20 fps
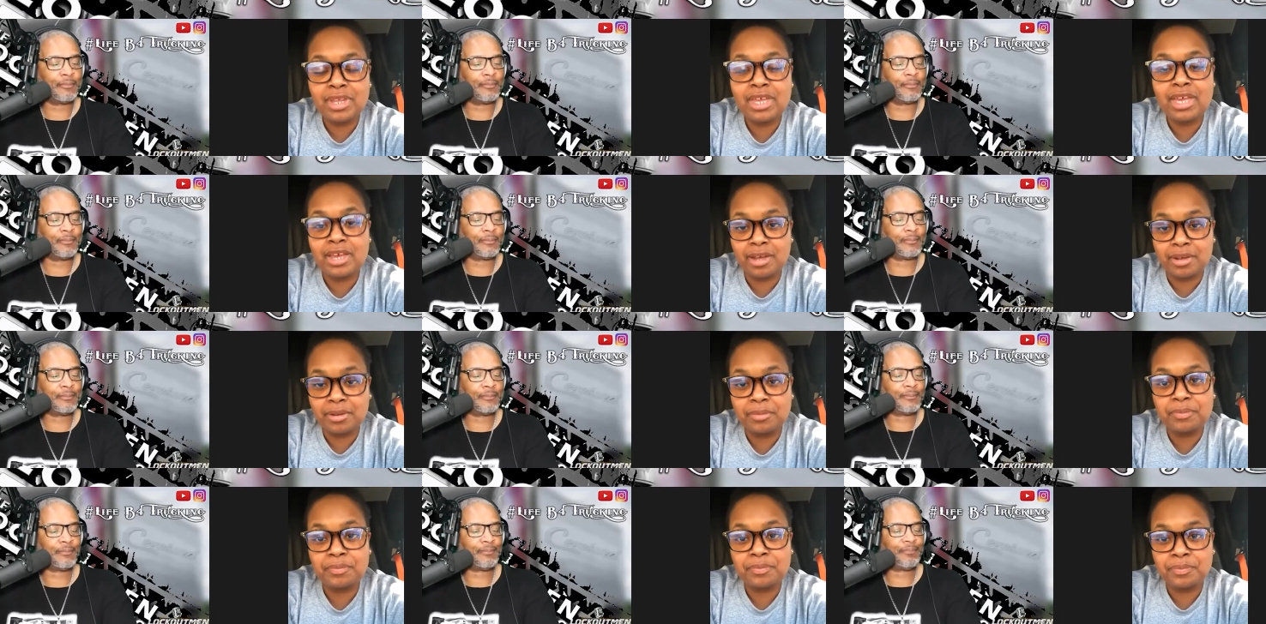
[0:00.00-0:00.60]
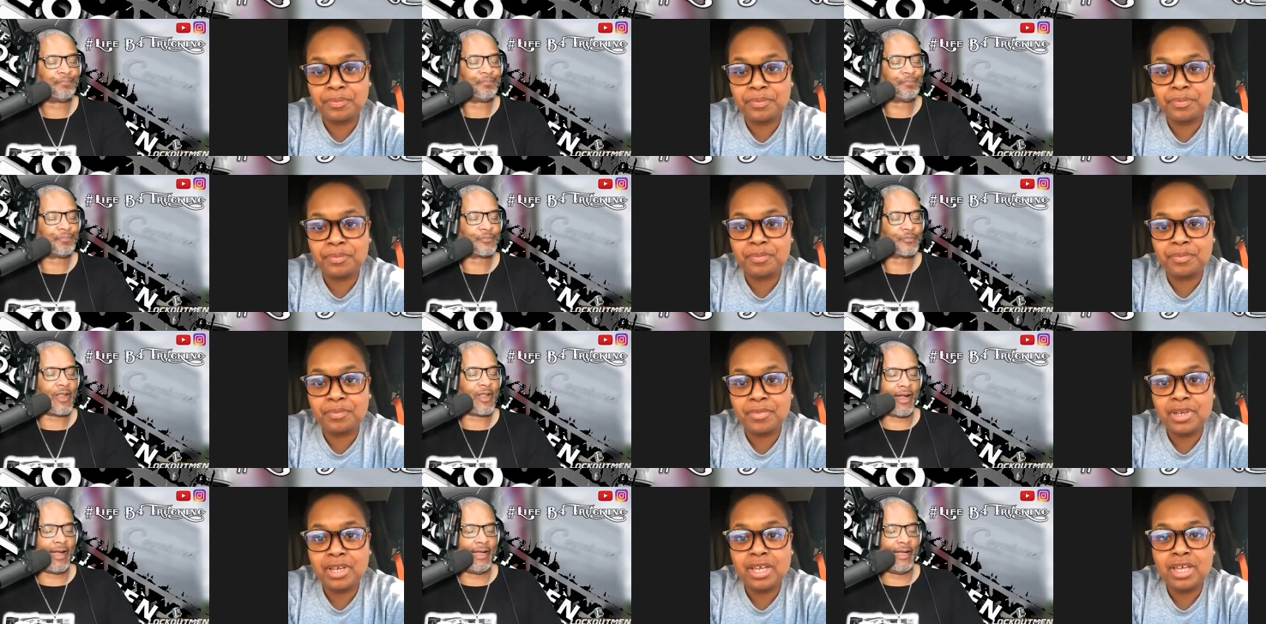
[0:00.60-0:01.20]
Speaker 1: Yeah.
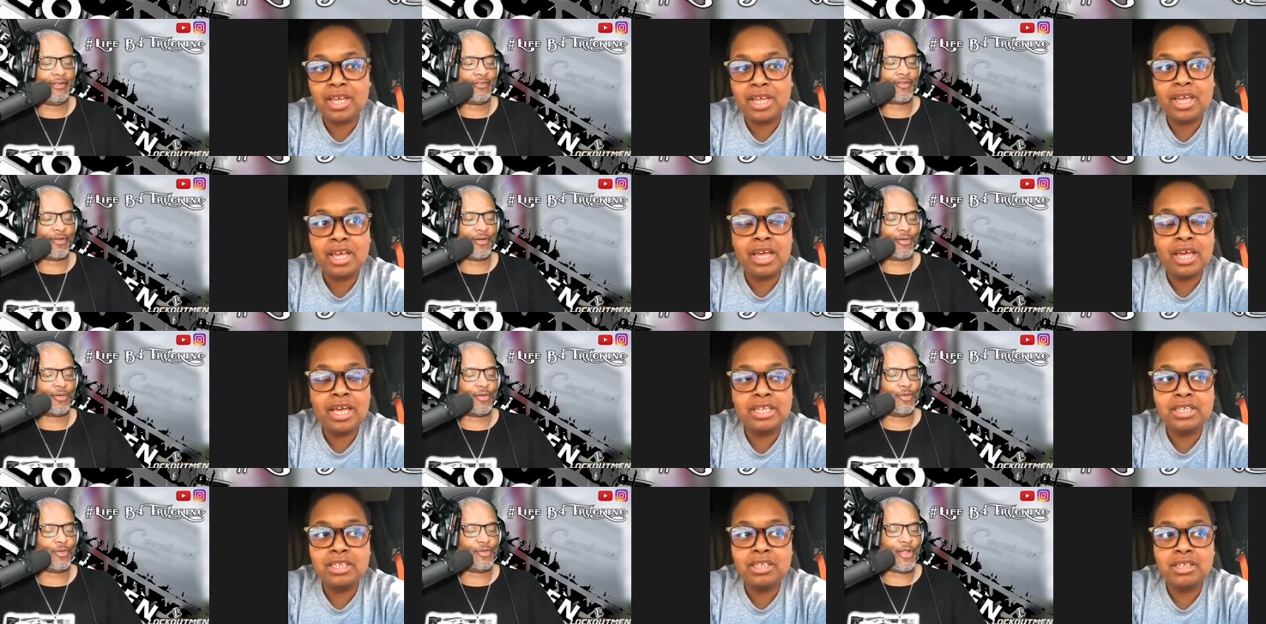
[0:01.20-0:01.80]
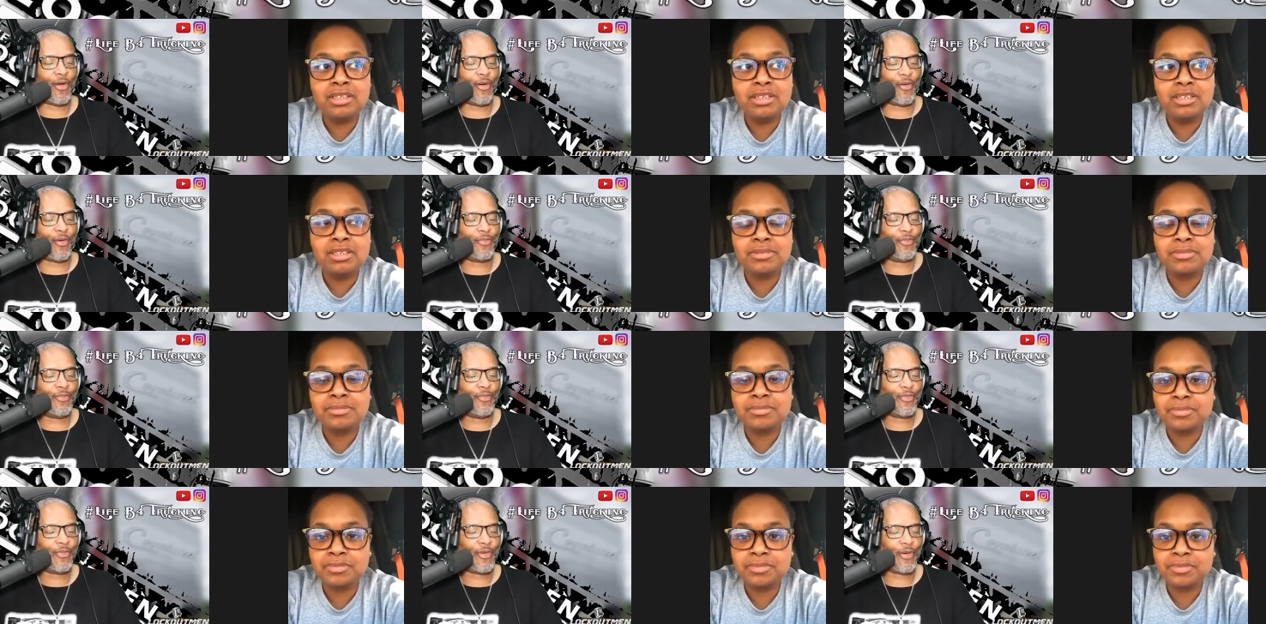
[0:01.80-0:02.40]
All right. So hold on,
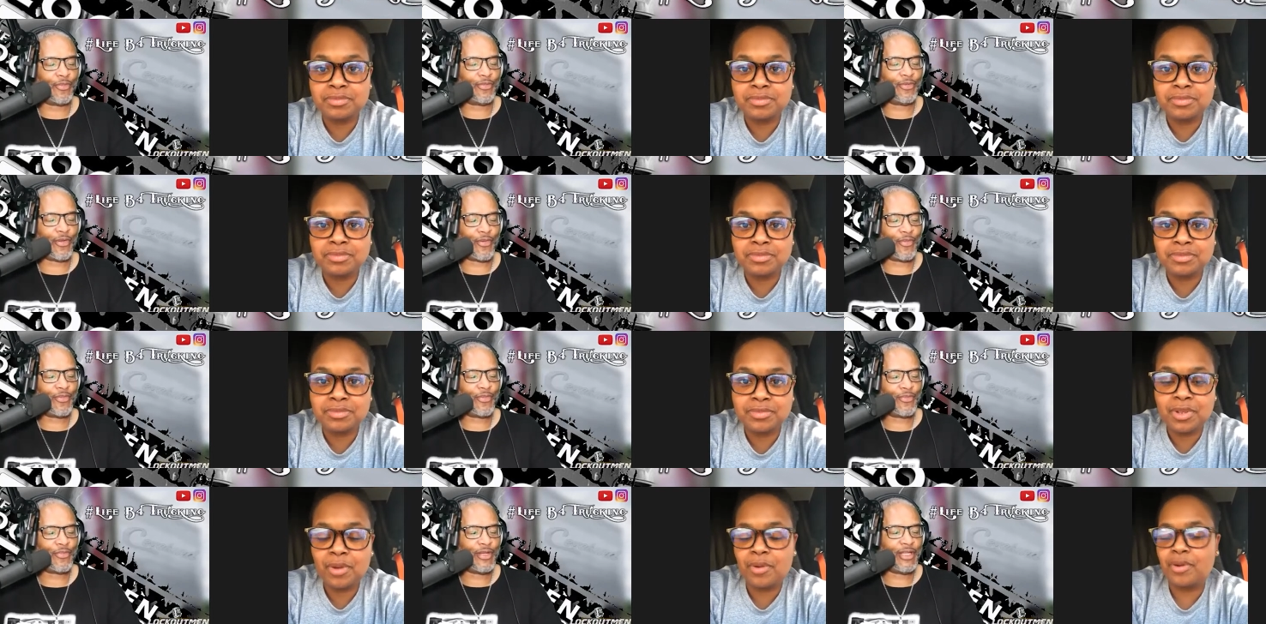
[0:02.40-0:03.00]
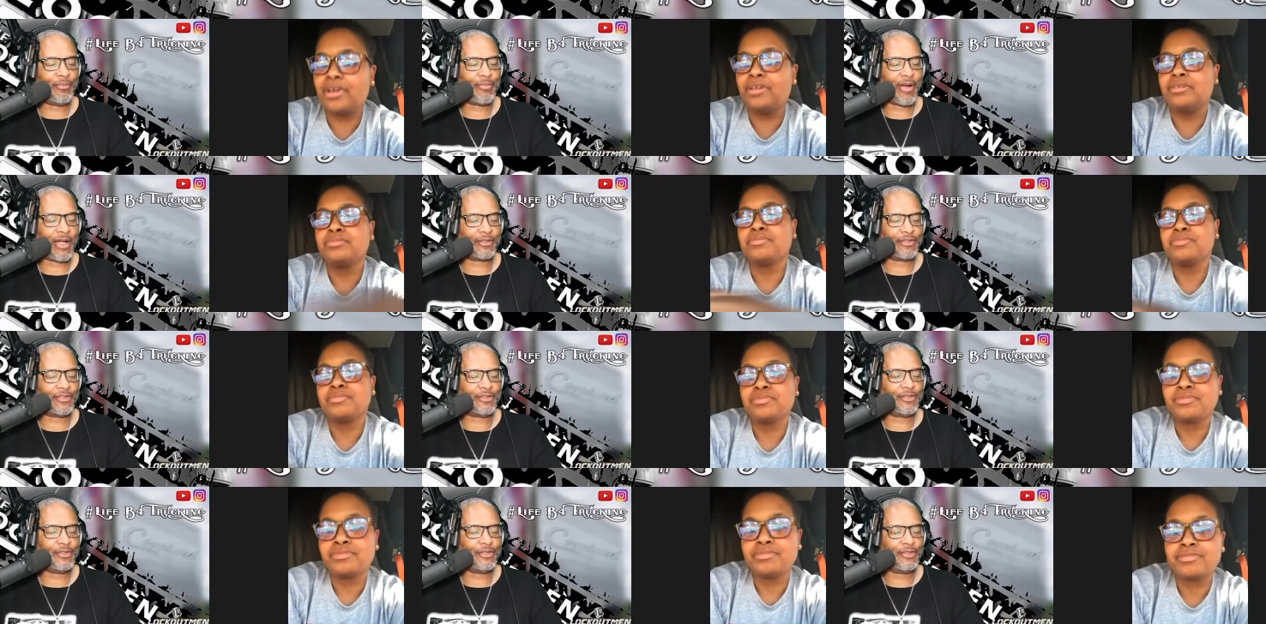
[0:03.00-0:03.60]
hold on. We okay.
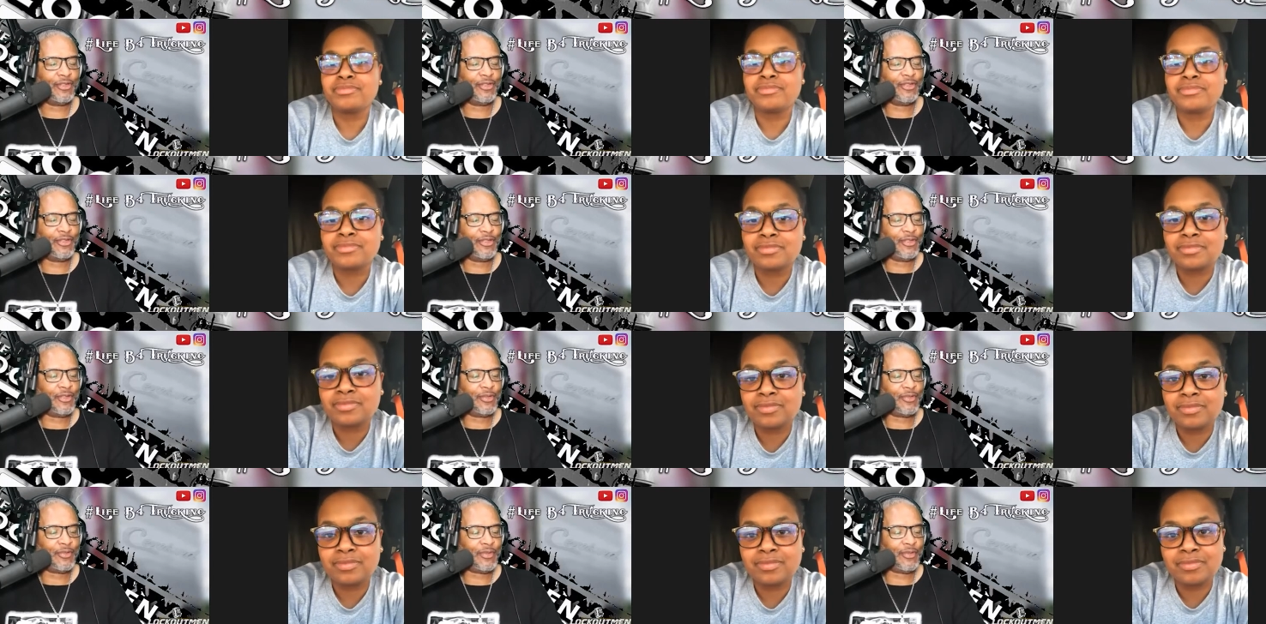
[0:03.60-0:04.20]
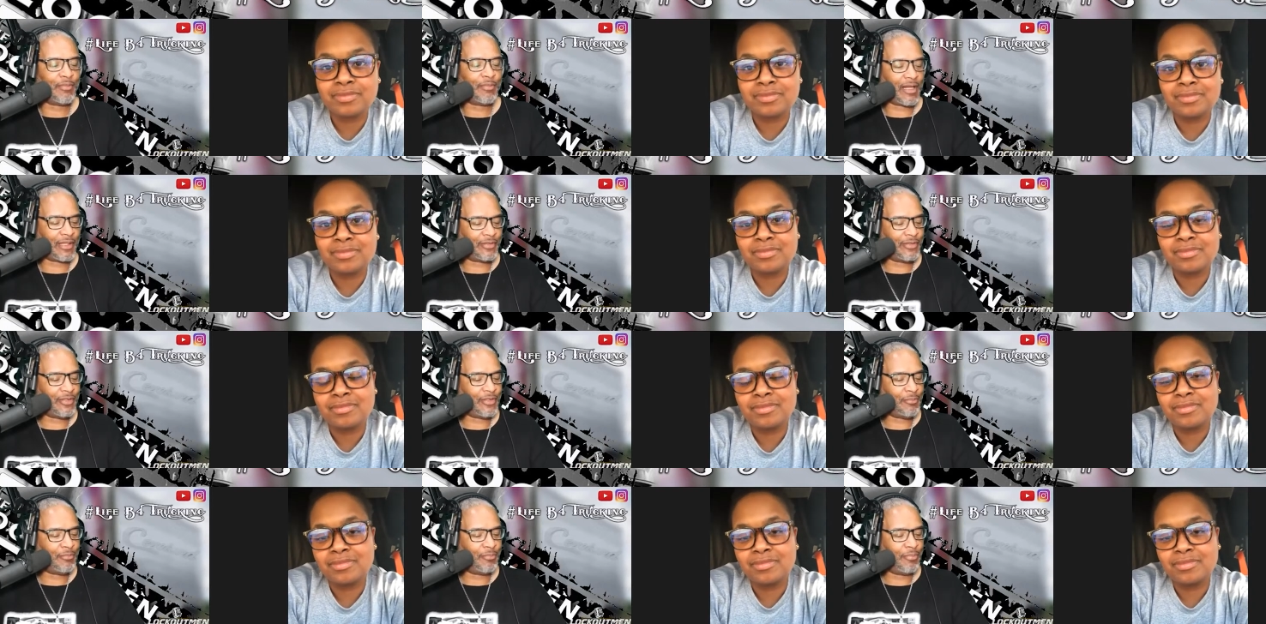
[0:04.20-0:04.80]
about to we about
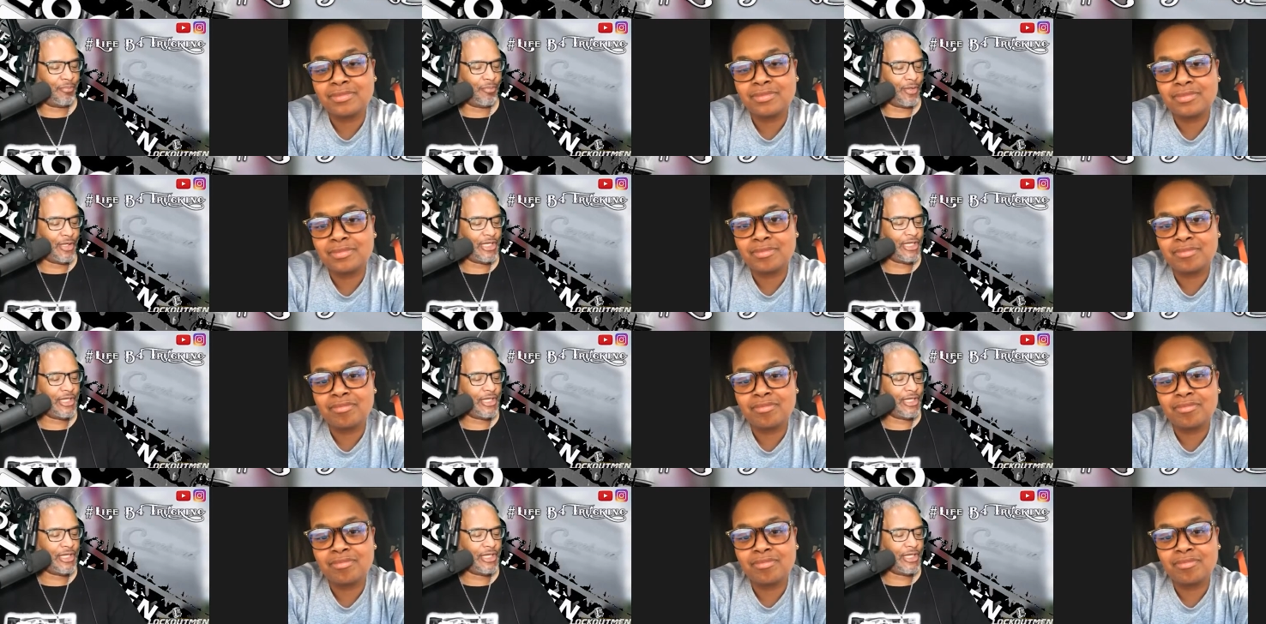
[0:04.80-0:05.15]
to bring